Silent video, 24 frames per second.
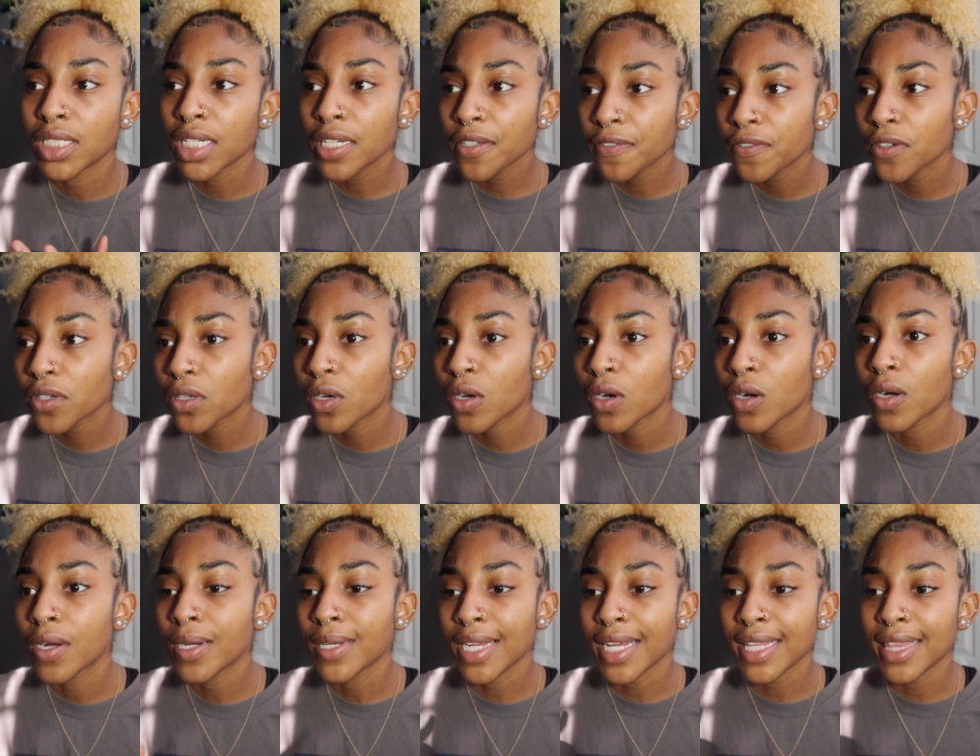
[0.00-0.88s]

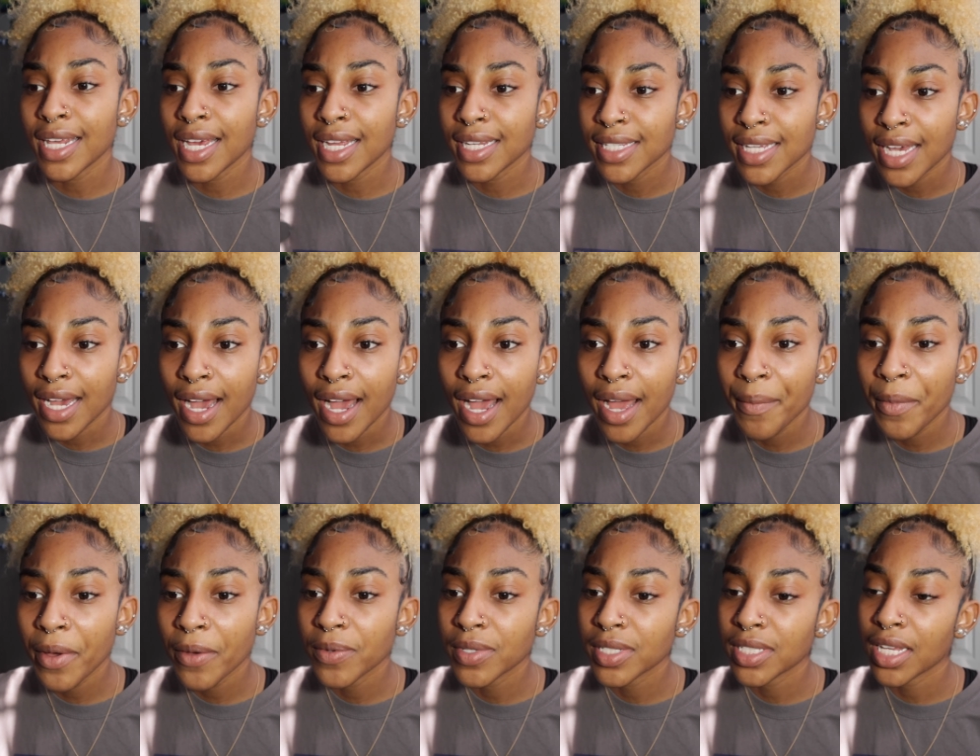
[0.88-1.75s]
difficult, and at that
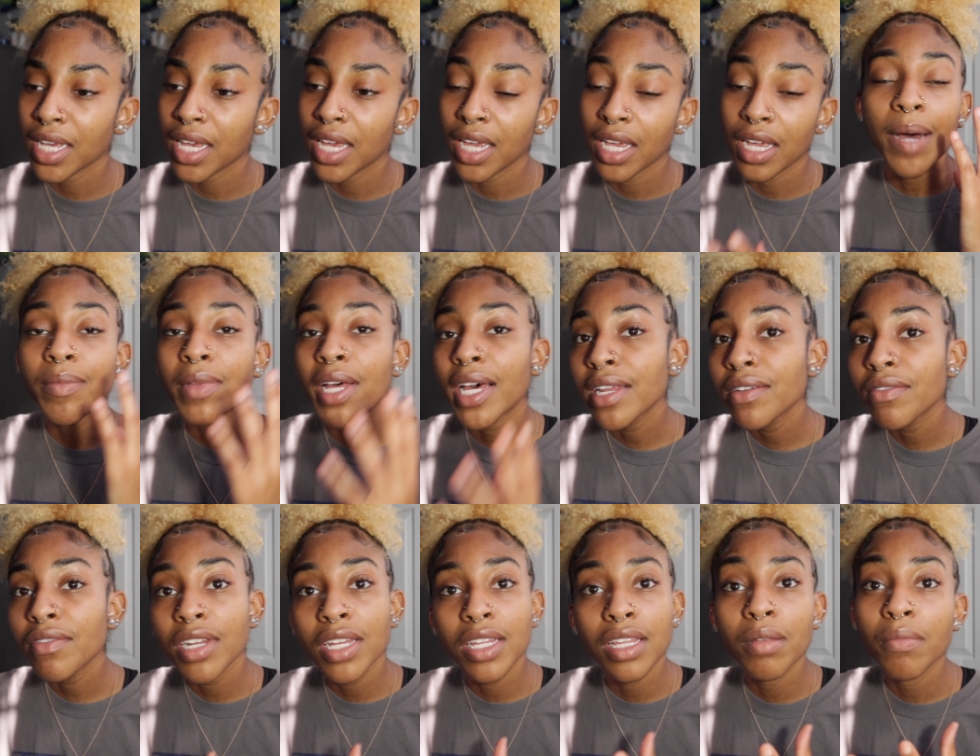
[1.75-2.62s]
time I was like, I'm not
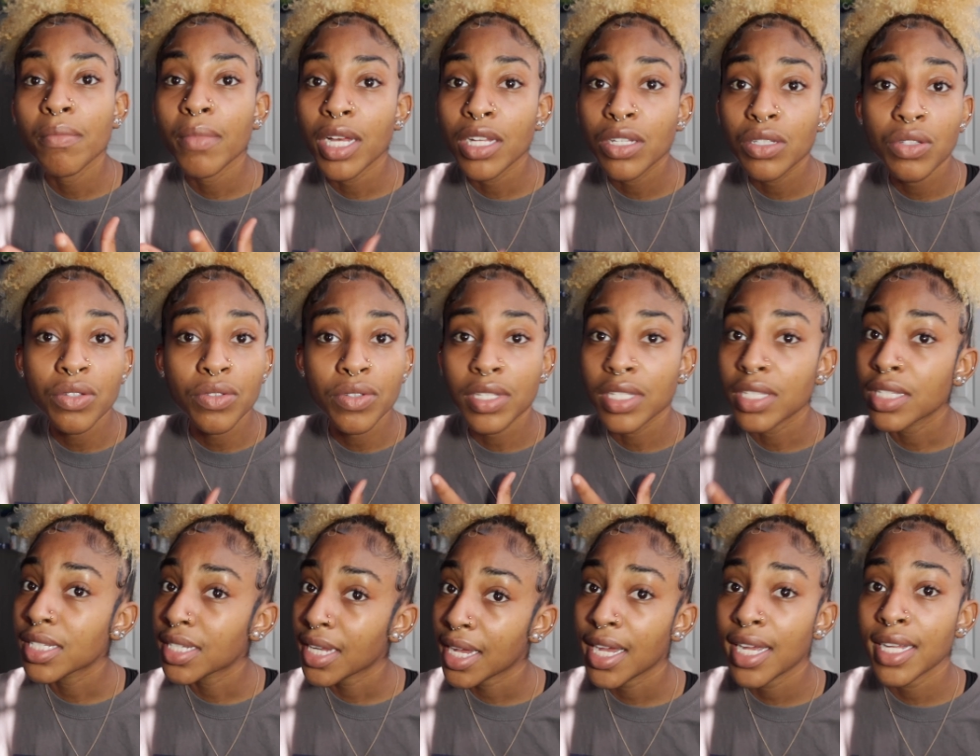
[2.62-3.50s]
even in the mental
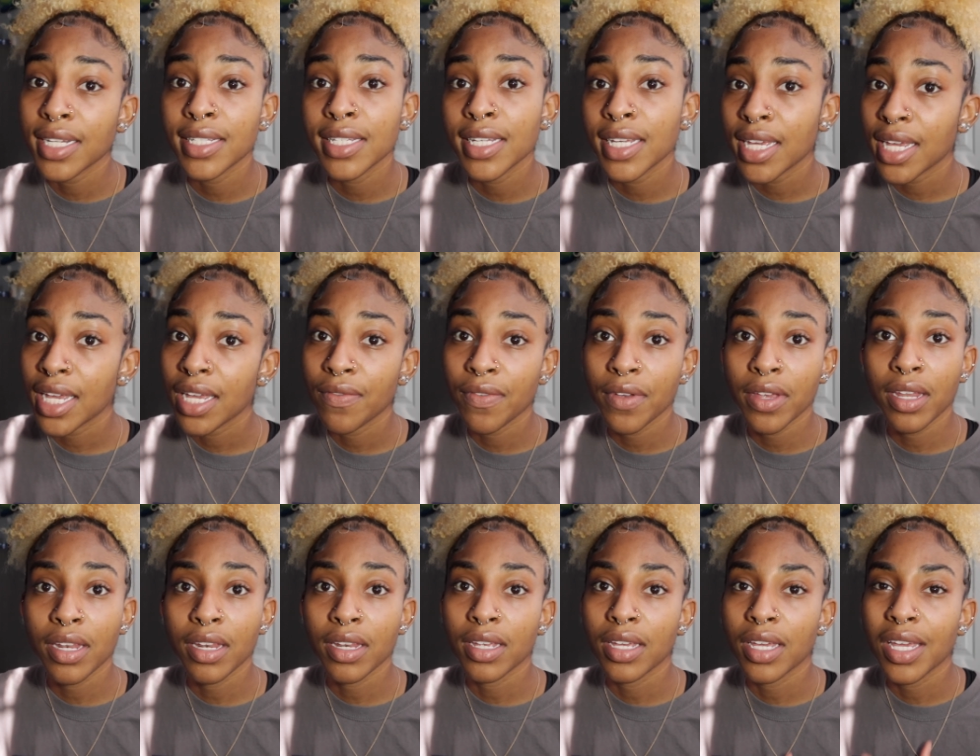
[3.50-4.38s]
state to
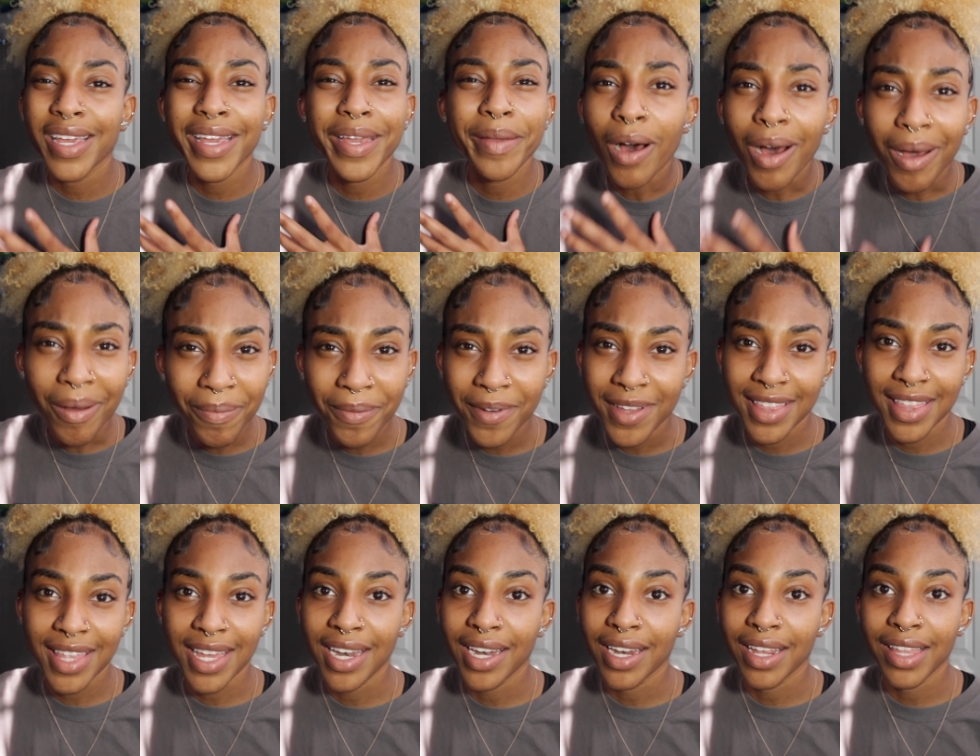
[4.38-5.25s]
even keep up
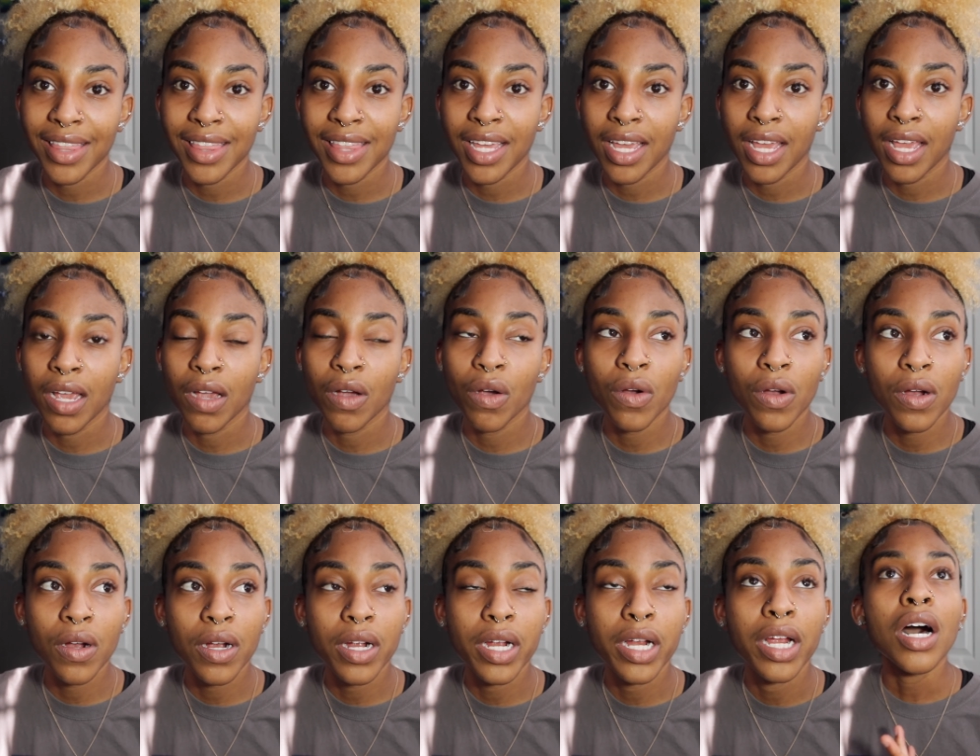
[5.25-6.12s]
with anything
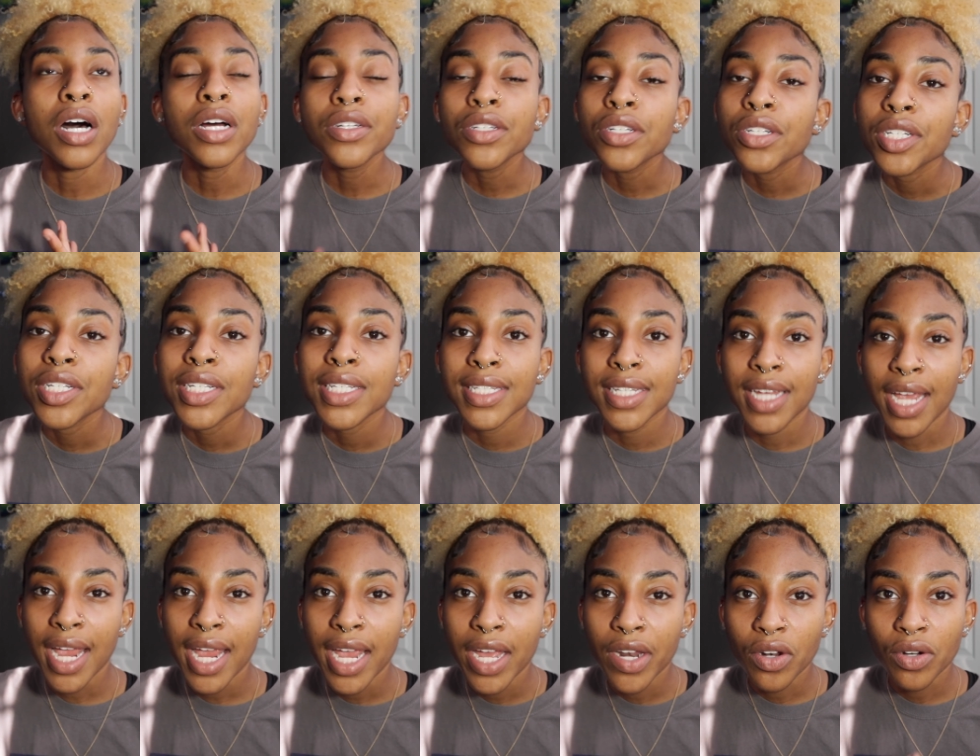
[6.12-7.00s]
or
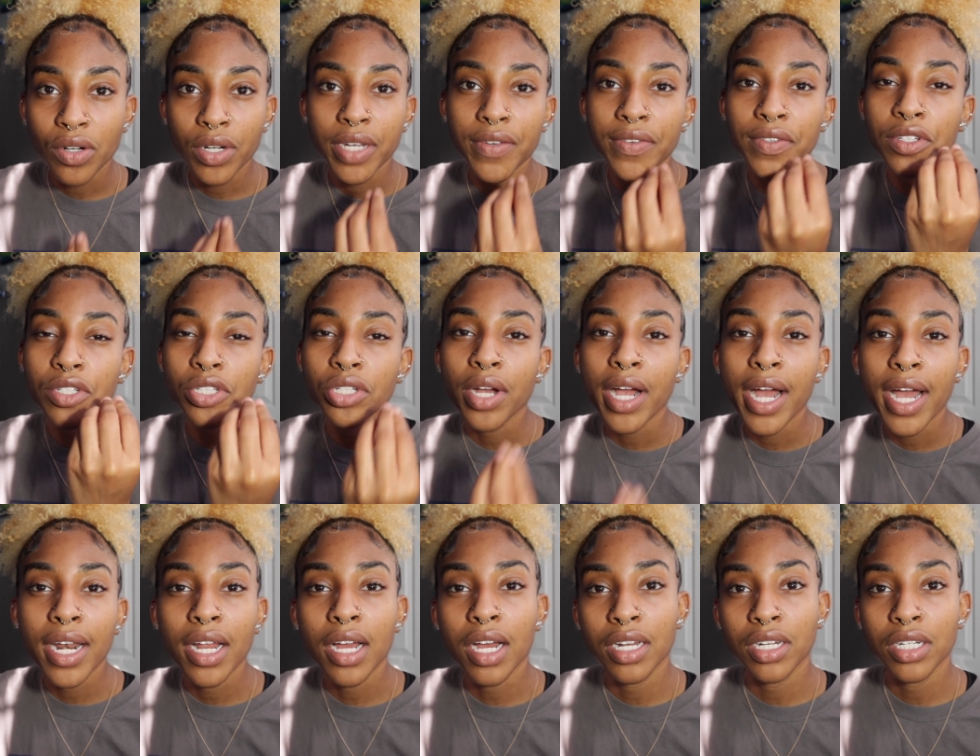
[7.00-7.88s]
understand or even
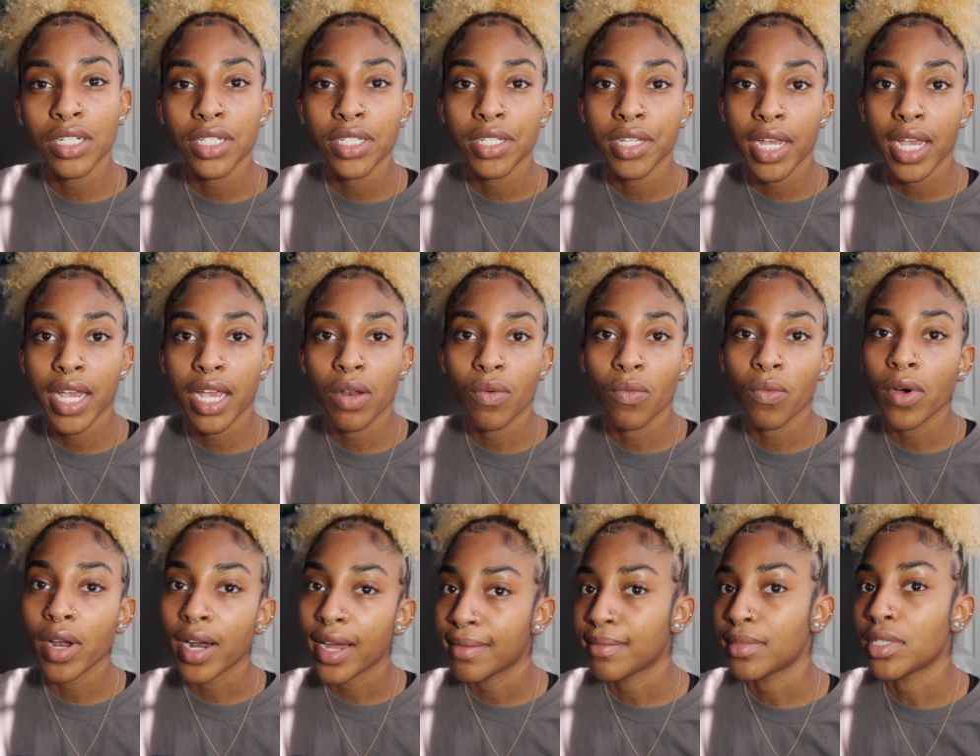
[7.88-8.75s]
try to understand
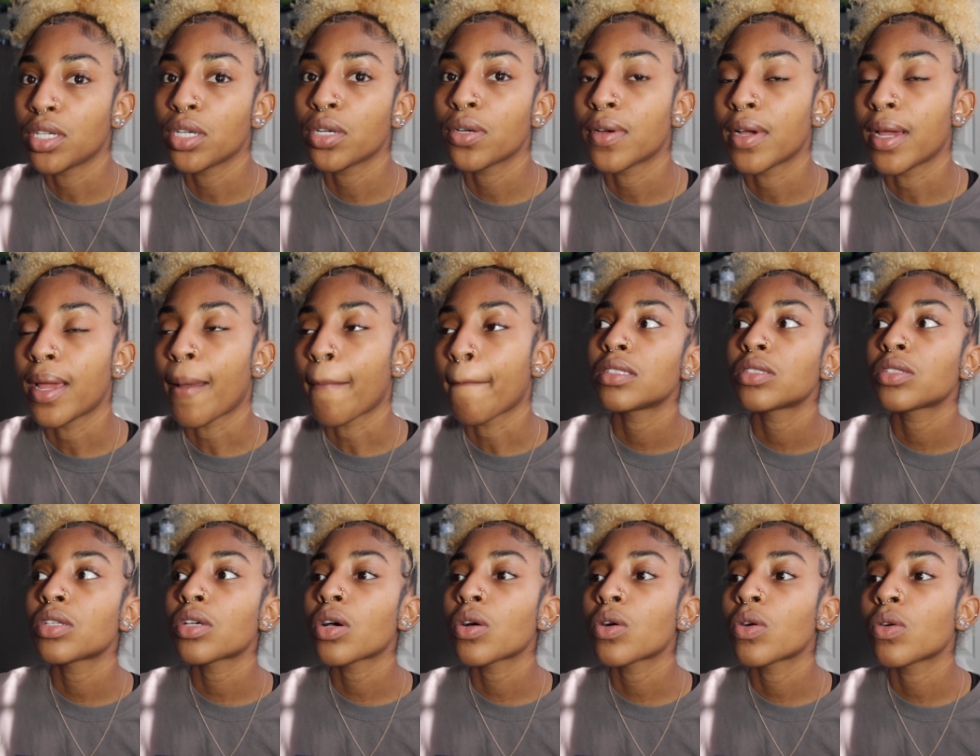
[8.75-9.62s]
what I'm doing.
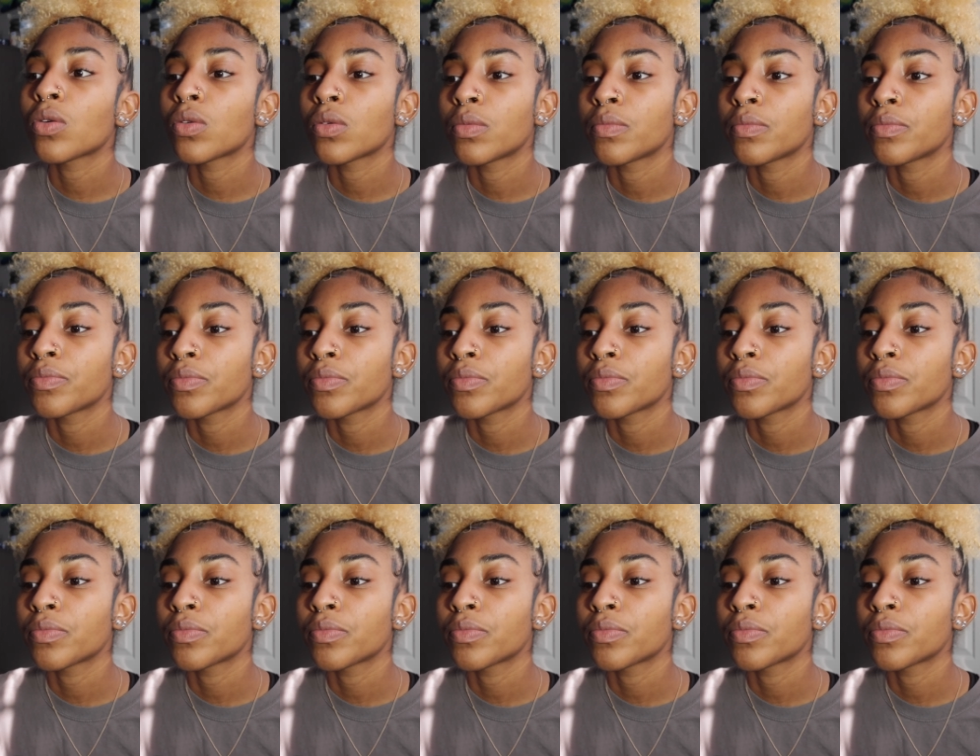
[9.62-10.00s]
So